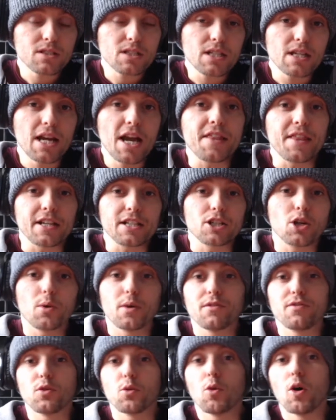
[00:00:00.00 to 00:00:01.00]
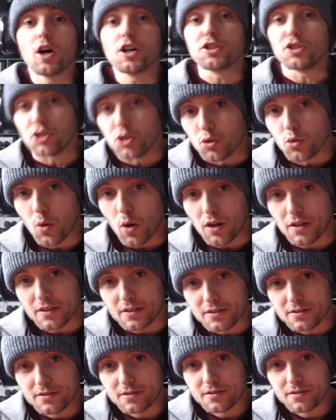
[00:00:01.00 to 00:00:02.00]
and then going for what I do want.
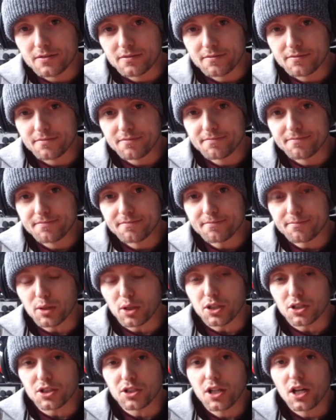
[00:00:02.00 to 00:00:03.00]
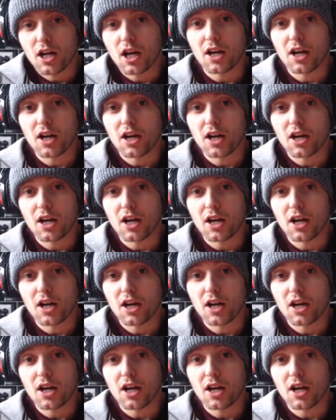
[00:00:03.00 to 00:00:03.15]
Because